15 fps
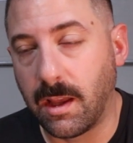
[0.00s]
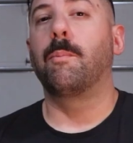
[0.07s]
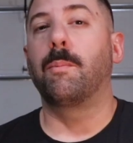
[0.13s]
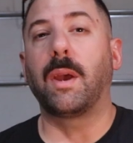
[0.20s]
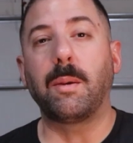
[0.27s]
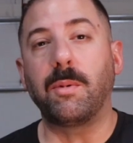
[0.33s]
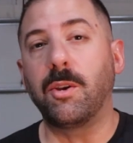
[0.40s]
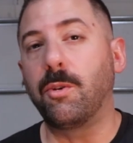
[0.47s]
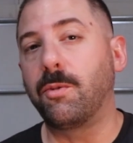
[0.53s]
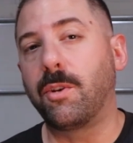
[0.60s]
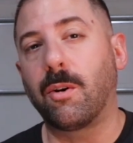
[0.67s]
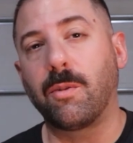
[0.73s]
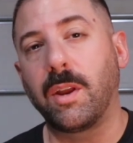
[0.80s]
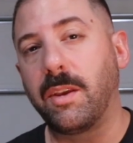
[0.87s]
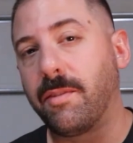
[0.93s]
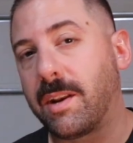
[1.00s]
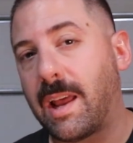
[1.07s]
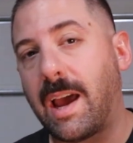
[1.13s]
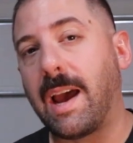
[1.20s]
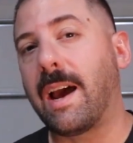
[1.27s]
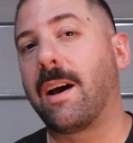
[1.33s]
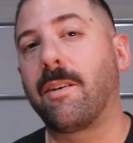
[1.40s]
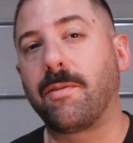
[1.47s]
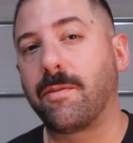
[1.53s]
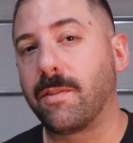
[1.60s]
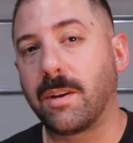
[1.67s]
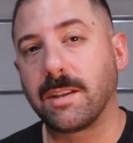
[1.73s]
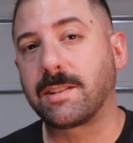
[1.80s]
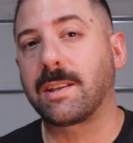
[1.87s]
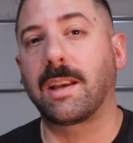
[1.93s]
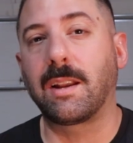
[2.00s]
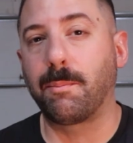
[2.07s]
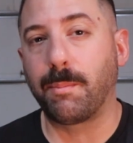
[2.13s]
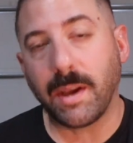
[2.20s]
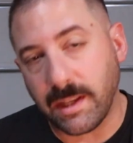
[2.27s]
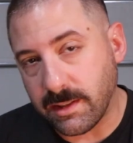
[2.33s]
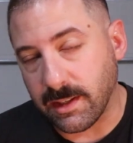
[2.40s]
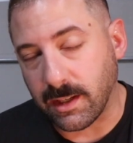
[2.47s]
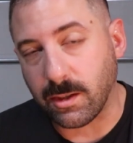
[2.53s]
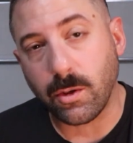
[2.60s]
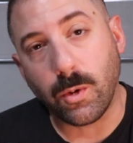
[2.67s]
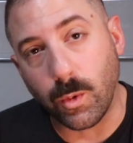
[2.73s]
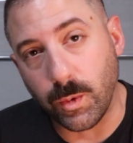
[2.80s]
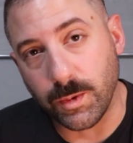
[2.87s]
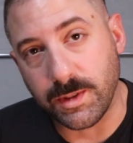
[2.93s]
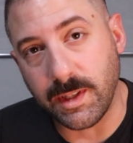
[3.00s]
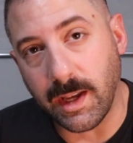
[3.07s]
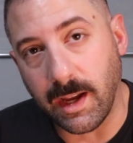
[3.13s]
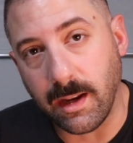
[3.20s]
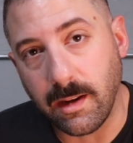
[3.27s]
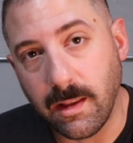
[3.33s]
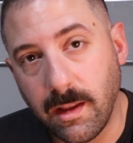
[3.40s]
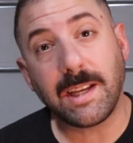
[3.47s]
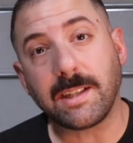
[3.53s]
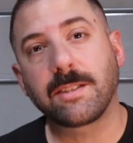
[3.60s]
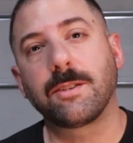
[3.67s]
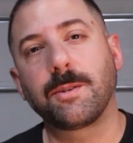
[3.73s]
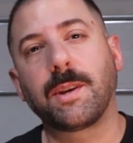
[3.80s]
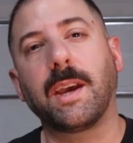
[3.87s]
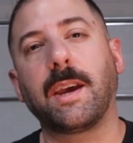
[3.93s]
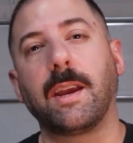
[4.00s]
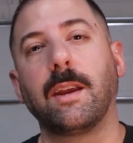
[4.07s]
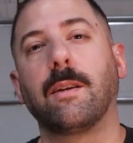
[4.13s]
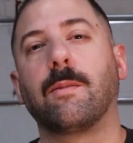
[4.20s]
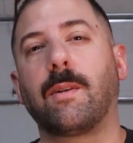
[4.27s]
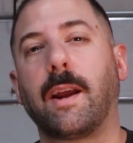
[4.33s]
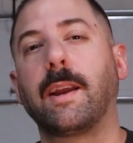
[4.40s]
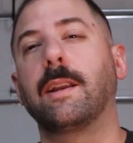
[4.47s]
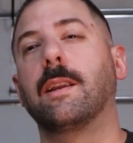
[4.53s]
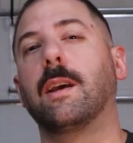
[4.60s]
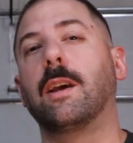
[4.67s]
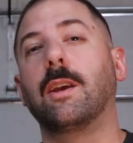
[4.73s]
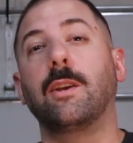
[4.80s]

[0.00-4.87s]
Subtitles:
Maybe you don't even have a set of basic tools yet. That's okay, right?